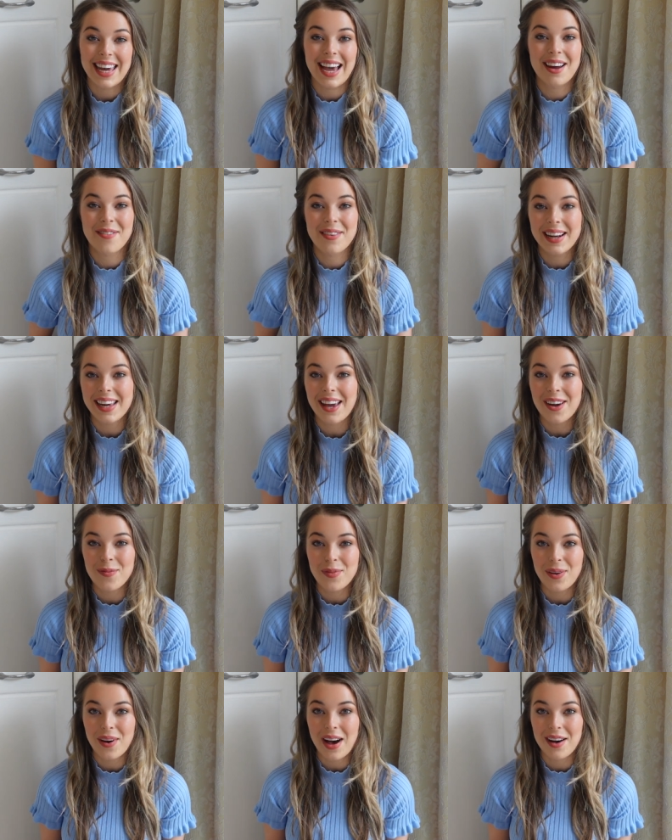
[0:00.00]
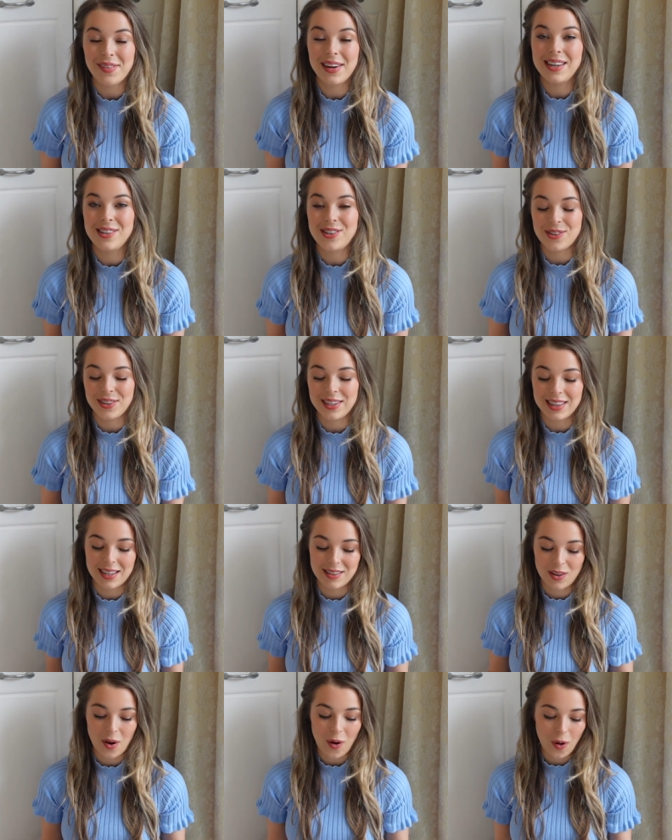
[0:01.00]
I really hope you have enjoyed
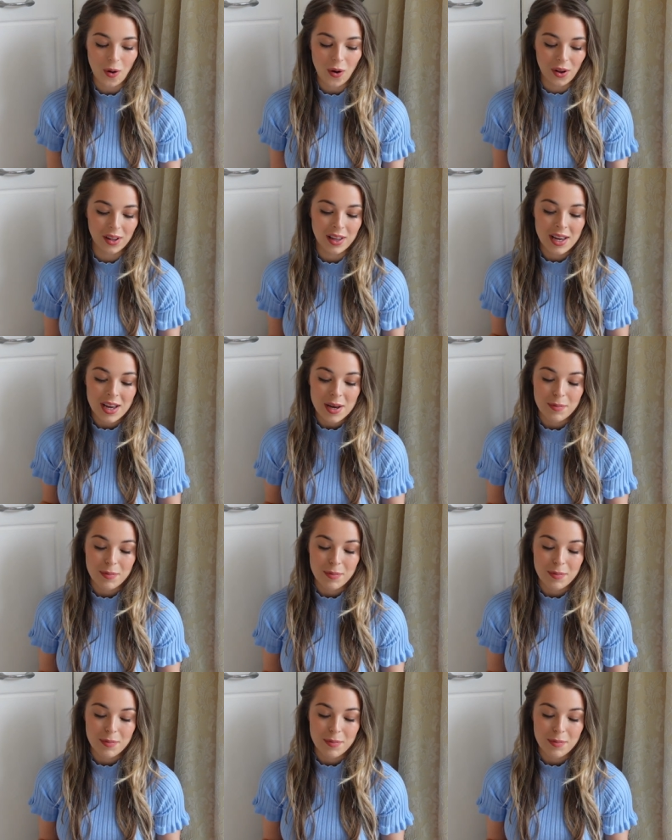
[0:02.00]
this haul.